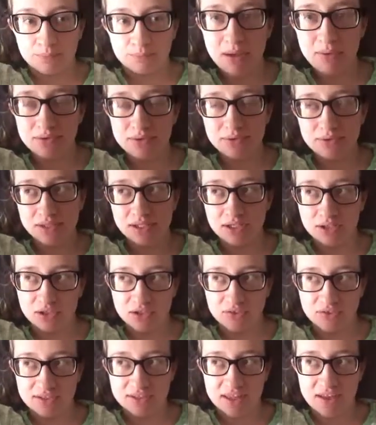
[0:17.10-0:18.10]
I was really
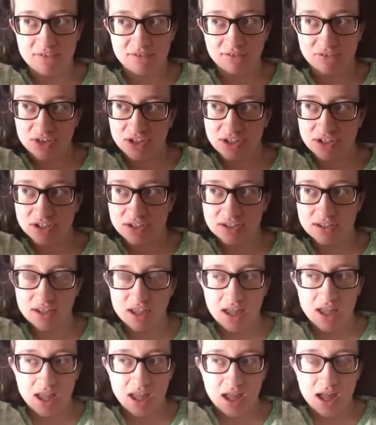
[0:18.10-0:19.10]
nervous at first.
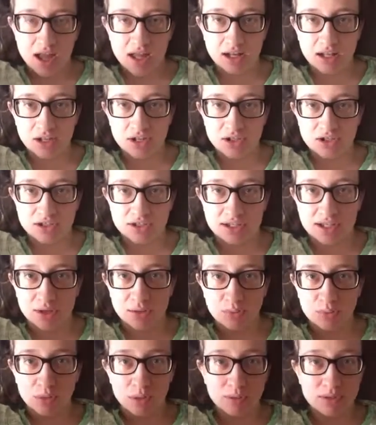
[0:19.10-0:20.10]
I didn't
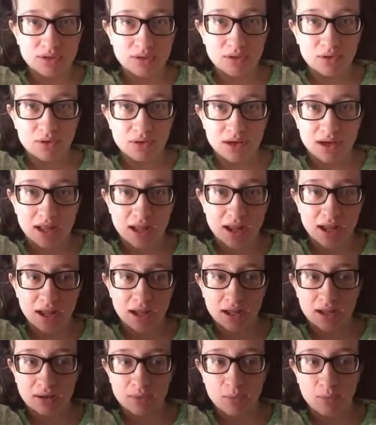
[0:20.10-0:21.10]
understand what was going
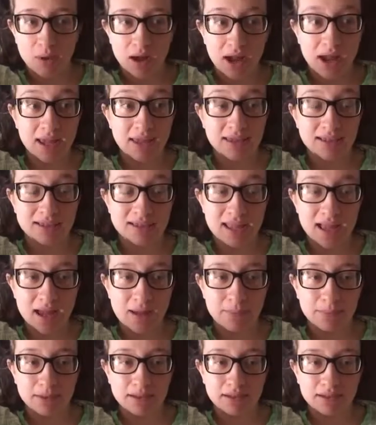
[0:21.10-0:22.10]
on, why this
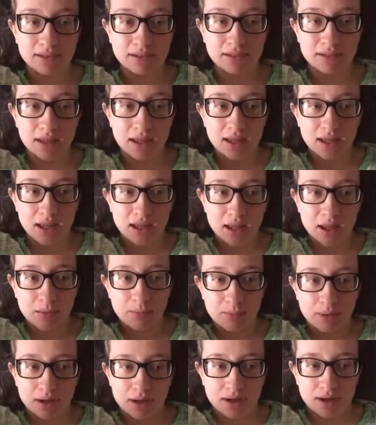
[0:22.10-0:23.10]

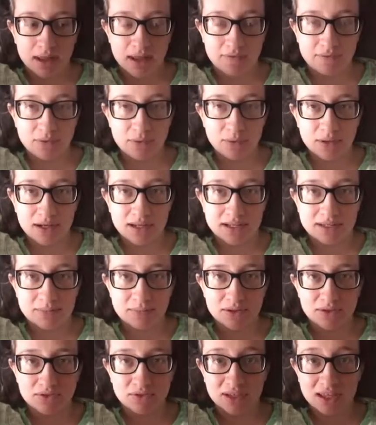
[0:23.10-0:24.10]
happened, but everyone has
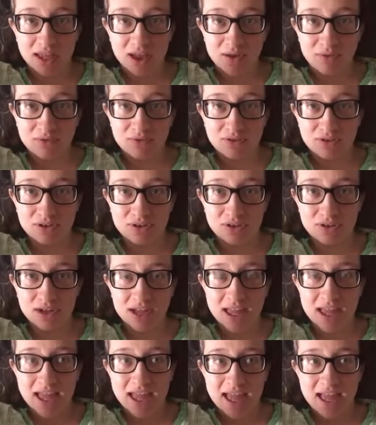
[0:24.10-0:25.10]
been really helpful
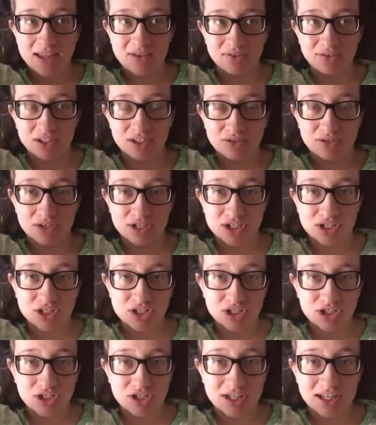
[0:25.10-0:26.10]
and really
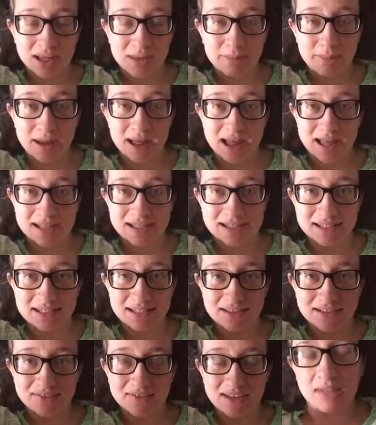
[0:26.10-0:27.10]
reassuring and
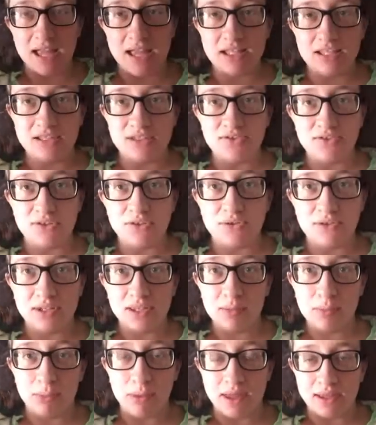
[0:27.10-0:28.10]
positive. I just feel
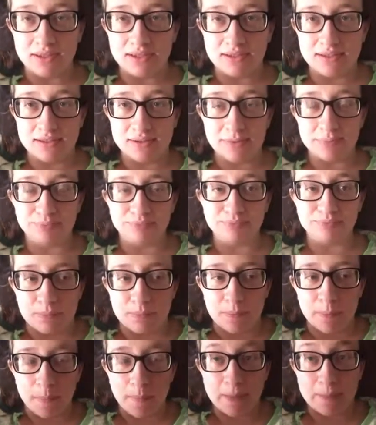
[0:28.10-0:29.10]
really blessed.
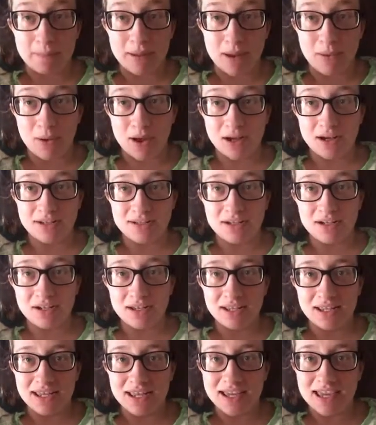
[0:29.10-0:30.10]
My water
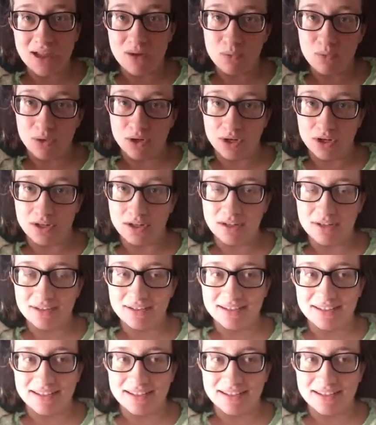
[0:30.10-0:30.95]
started leaking at work.